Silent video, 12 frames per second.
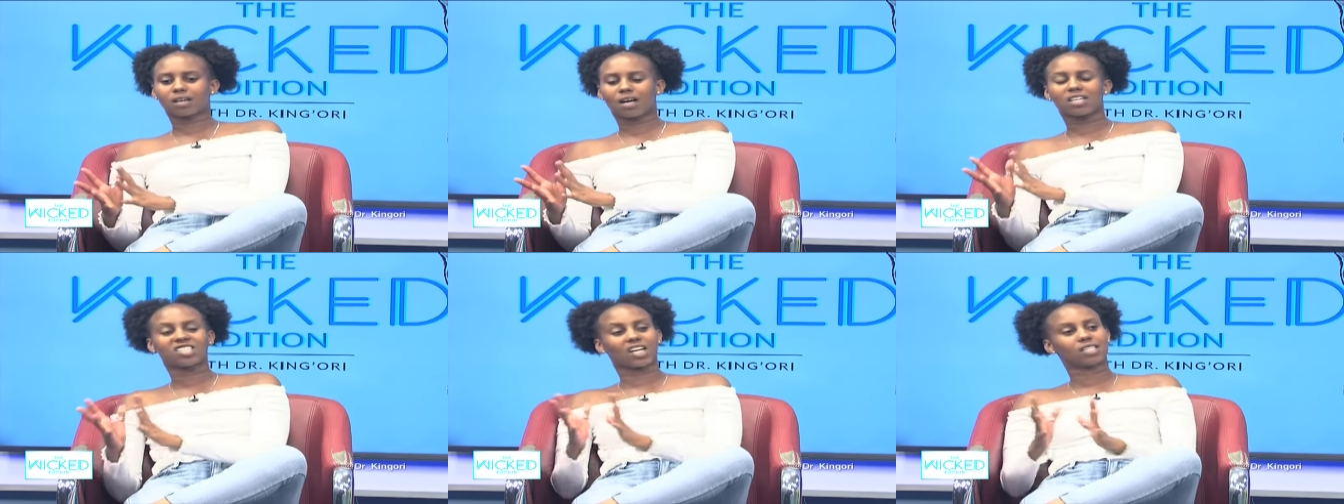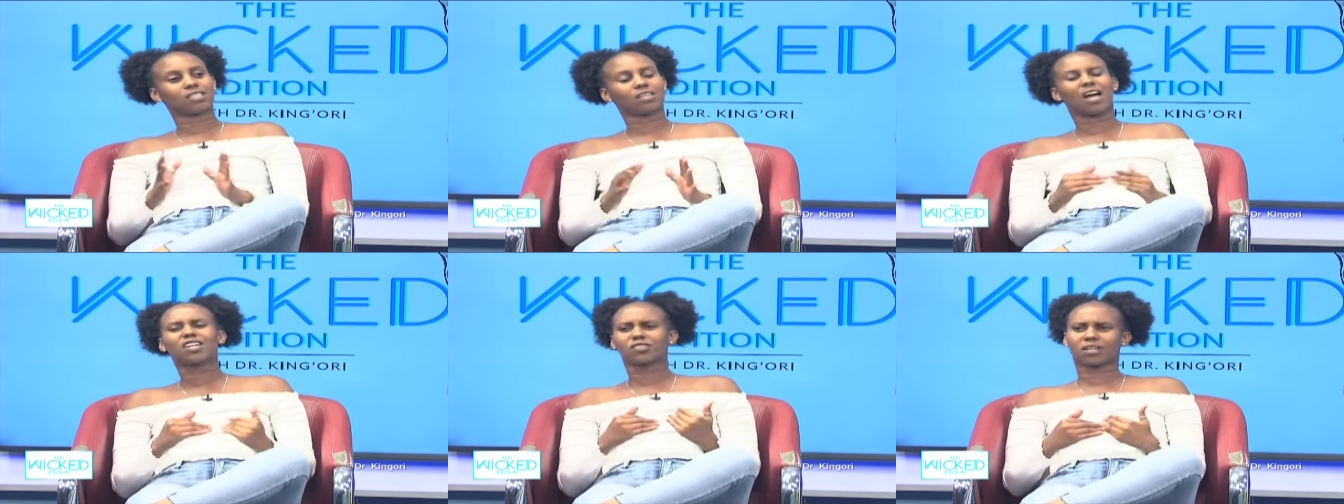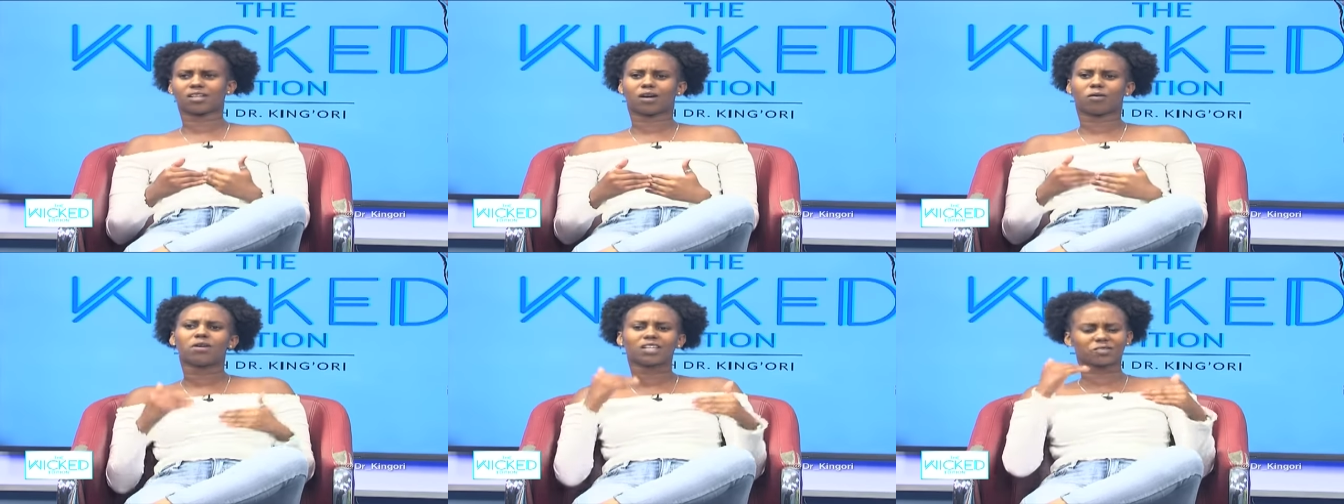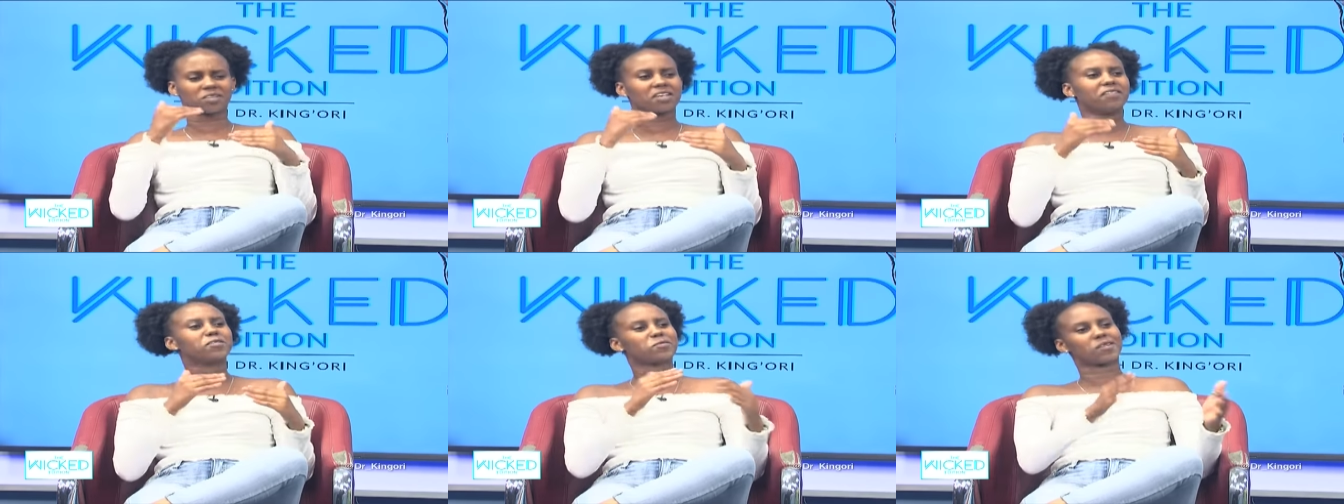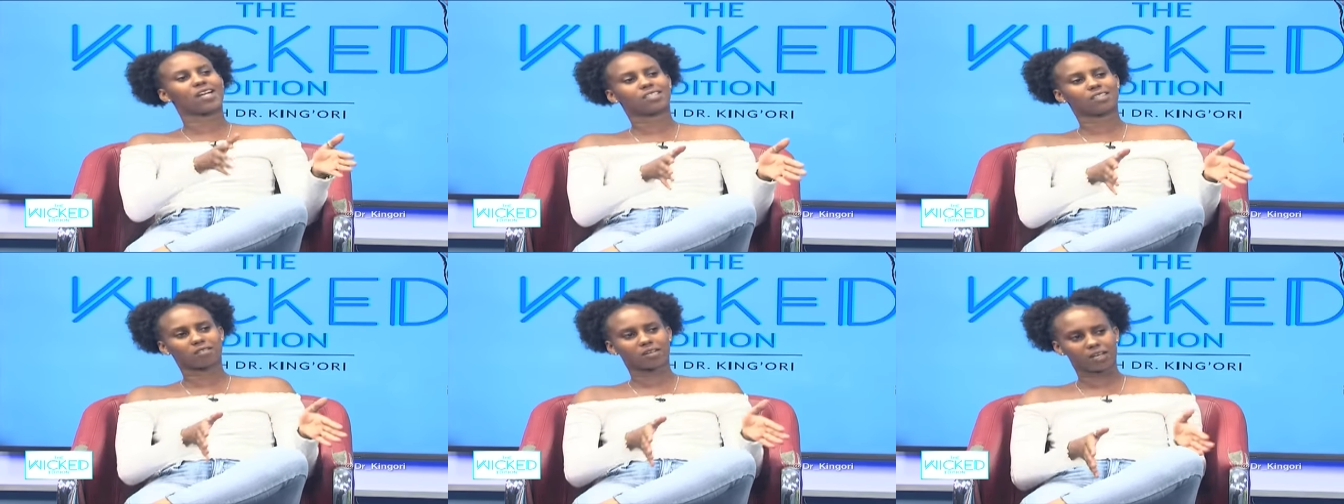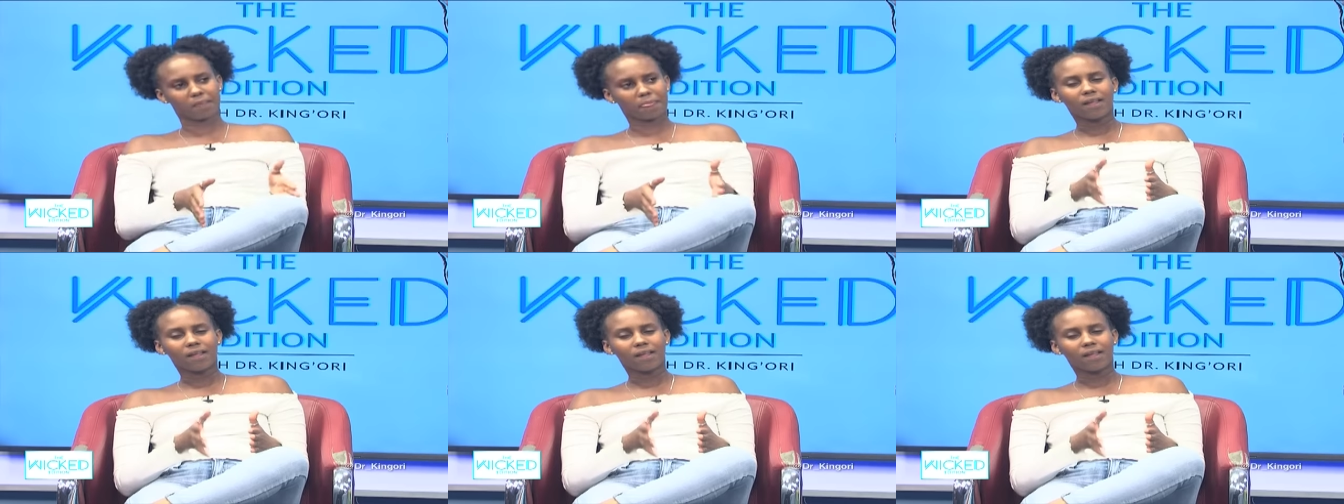Churchill. Actually, I would actually give it to Churchill, okay?